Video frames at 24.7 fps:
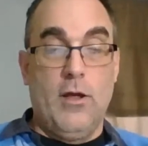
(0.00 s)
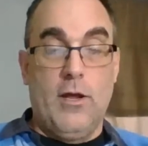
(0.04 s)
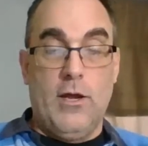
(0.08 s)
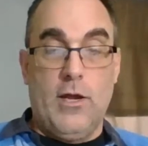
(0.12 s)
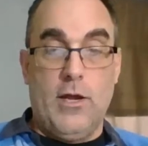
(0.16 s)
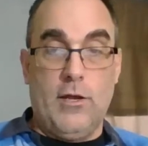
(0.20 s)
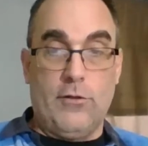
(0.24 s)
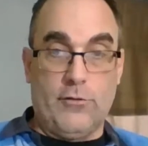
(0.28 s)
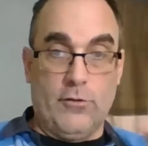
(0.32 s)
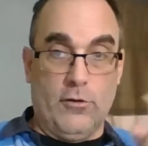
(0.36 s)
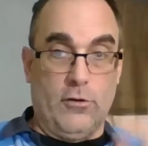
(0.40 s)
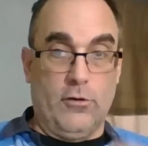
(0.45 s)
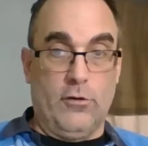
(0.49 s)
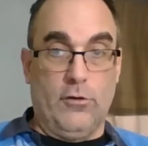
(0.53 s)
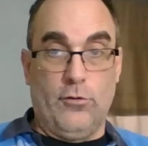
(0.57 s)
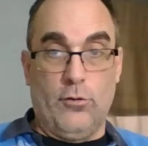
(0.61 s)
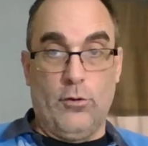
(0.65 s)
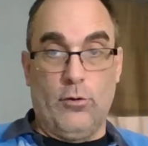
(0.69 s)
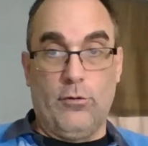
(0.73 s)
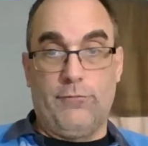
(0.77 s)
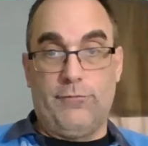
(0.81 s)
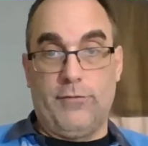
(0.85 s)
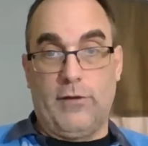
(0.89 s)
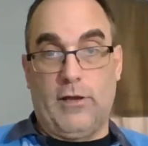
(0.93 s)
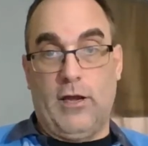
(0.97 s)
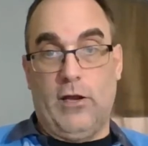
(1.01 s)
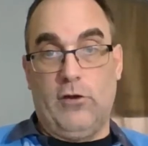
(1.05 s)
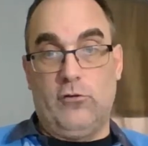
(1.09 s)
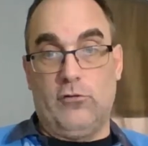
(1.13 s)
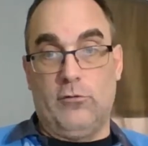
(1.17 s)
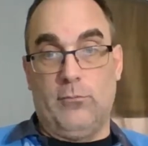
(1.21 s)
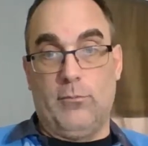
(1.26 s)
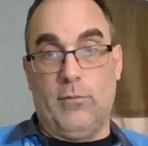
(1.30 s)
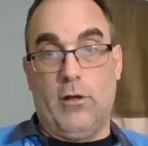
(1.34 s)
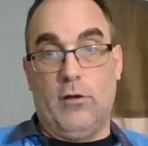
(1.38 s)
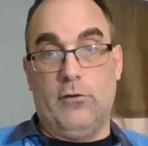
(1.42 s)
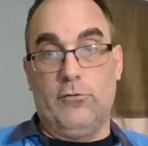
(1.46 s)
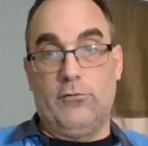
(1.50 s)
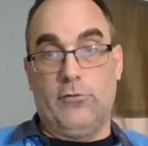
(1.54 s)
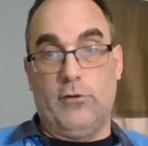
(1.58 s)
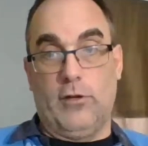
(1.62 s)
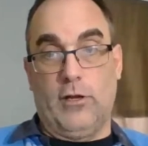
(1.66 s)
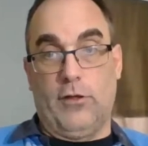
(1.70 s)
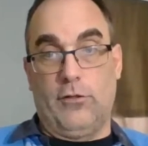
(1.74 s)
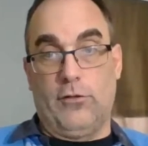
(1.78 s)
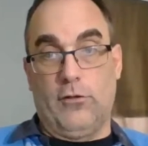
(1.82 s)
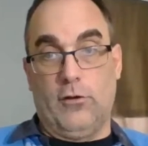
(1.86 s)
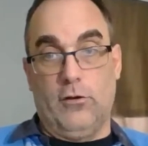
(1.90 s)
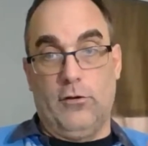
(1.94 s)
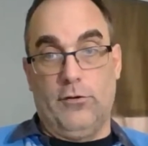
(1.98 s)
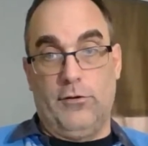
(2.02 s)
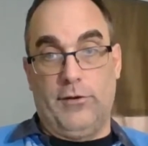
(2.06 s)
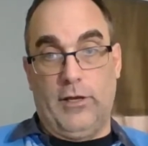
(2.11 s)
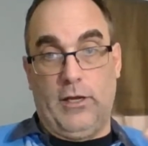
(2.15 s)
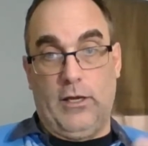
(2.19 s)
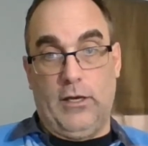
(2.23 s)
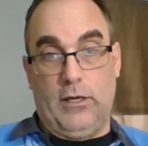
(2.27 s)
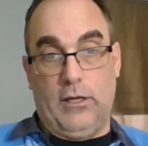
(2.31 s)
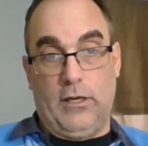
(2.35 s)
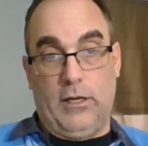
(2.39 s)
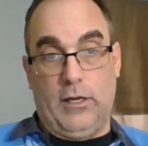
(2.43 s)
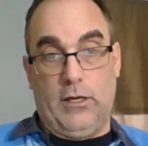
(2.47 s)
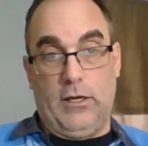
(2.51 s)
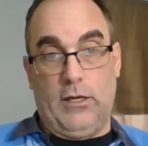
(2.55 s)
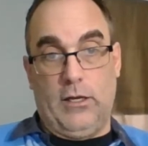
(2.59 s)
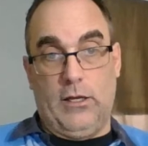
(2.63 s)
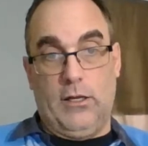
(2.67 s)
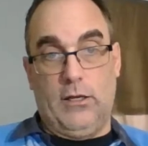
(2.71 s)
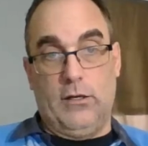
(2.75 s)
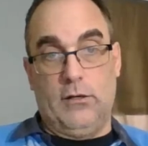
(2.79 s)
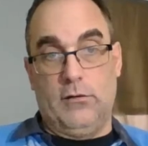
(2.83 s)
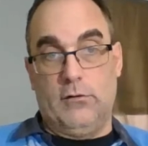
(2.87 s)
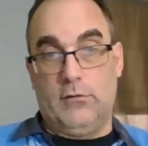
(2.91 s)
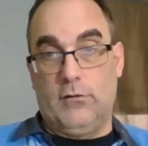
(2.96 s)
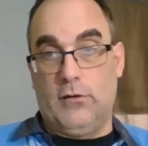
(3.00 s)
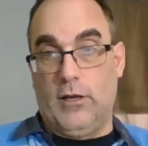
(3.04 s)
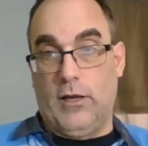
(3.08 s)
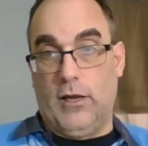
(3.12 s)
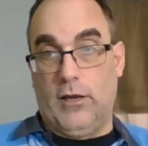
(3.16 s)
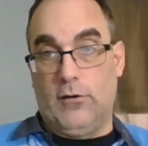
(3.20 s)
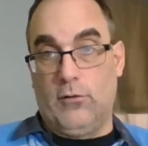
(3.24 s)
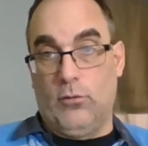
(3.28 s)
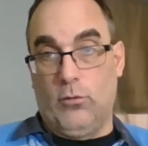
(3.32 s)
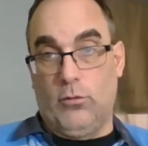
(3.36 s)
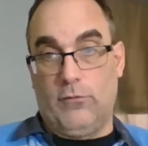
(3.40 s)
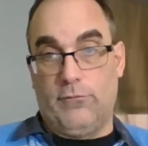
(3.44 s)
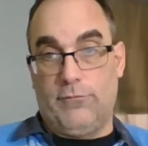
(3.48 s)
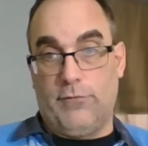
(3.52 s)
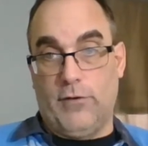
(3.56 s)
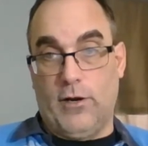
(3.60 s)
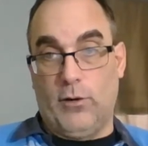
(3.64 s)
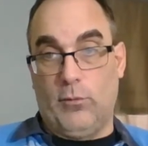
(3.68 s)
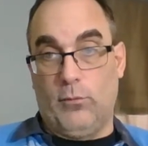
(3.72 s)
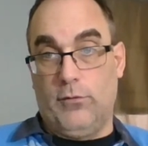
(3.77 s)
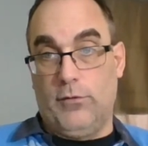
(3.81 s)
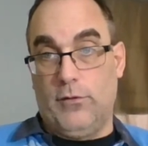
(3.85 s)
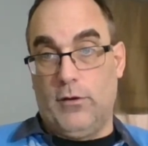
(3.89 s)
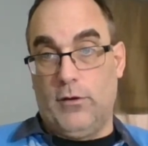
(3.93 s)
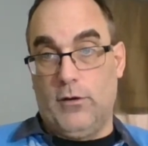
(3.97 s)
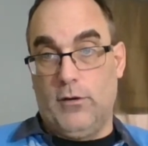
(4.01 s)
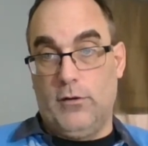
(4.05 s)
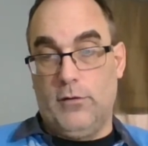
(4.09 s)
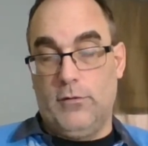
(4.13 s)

Hit the little notification bell so you get the little dingy-dingy-dingy and you get notified when the,